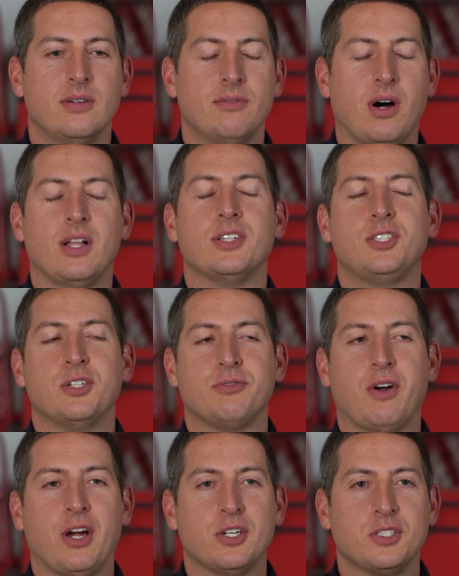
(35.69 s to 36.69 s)
volunteer
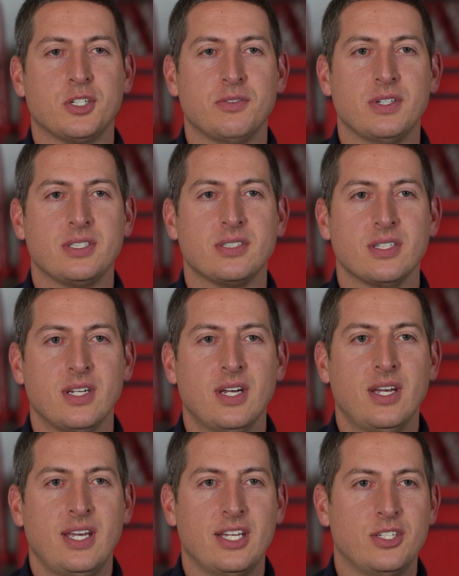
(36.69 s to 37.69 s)
fire service
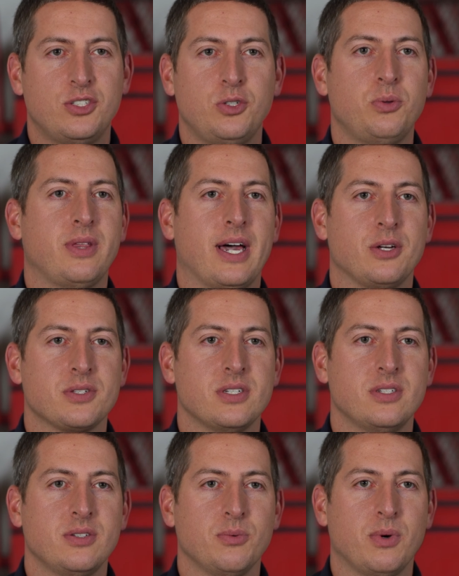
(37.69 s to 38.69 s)
in
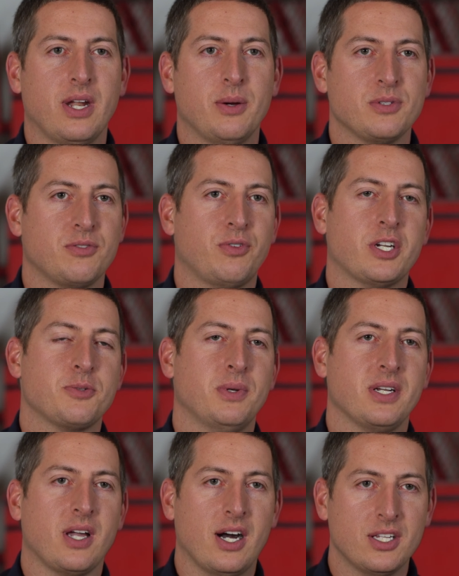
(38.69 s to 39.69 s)
2000 when I was a
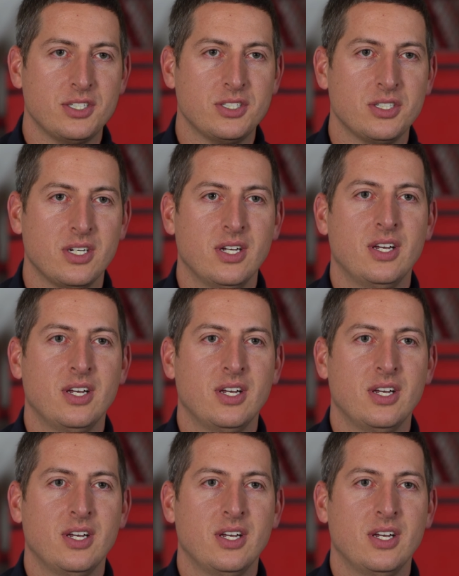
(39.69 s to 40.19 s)
freshman in college.